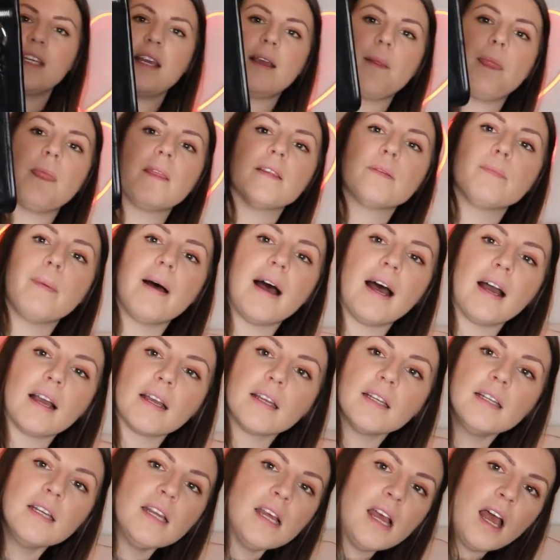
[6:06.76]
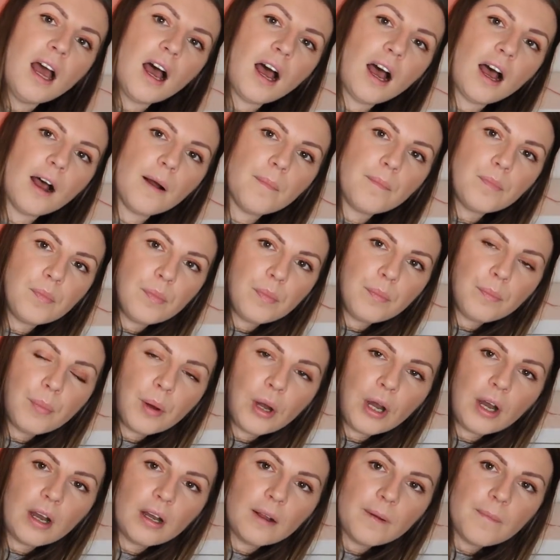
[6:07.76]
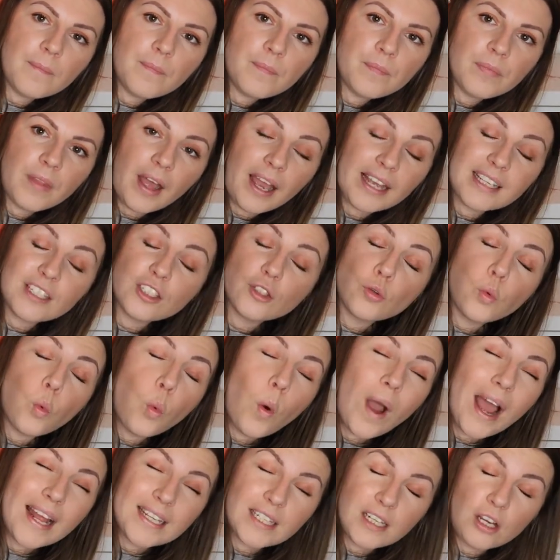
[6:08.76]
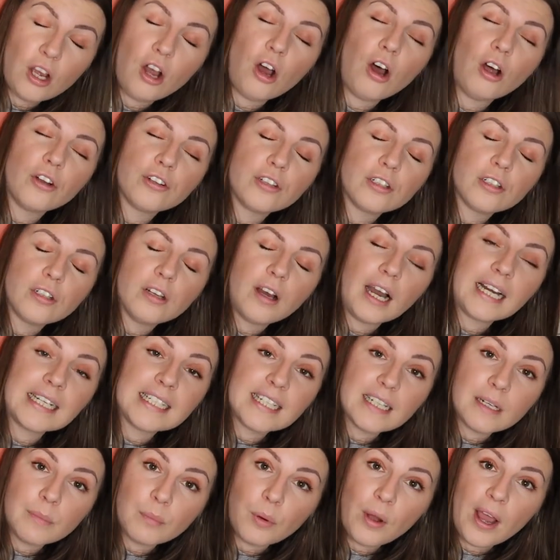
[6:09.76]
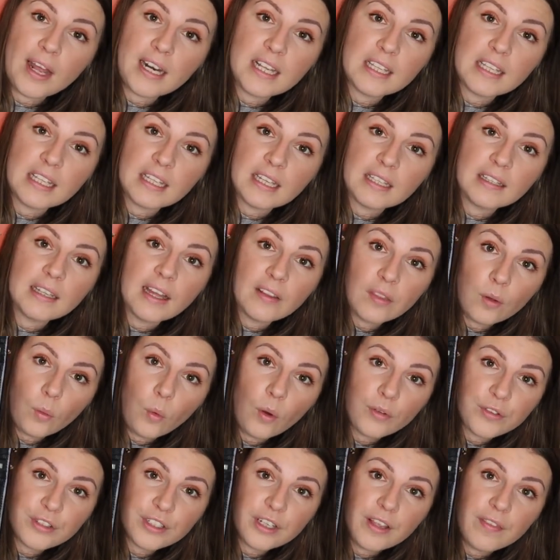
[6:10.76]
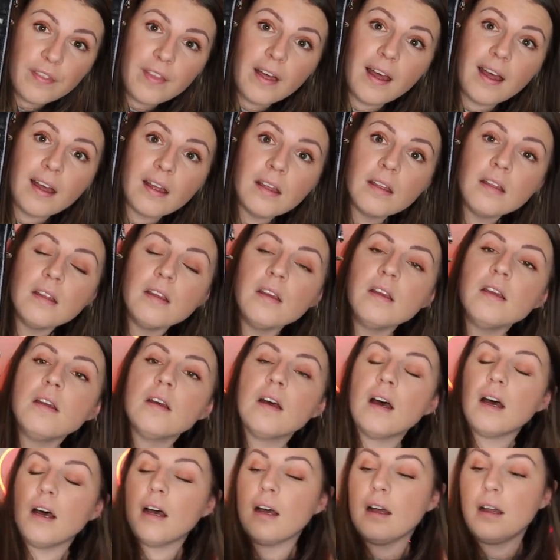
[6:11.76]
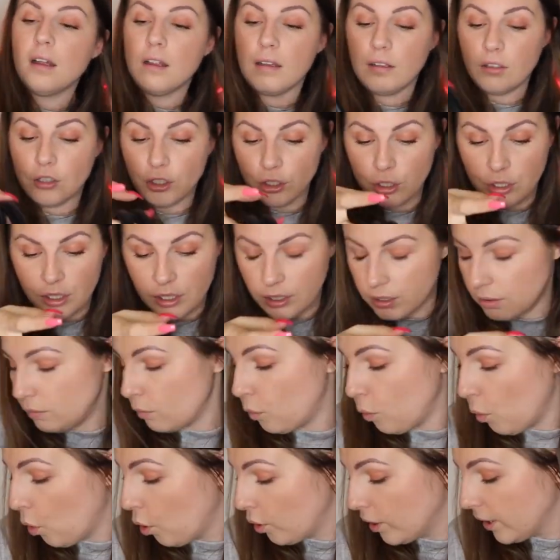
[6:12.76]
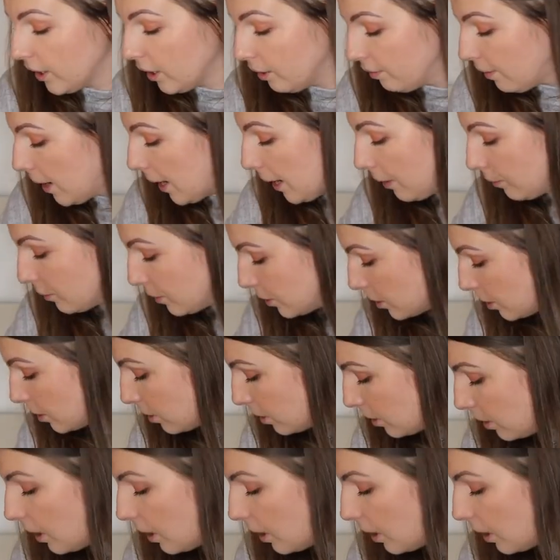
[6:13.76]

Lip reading: in this bag. But I swear to God, I didn't put anything in there that wasn't in there. Just walking around.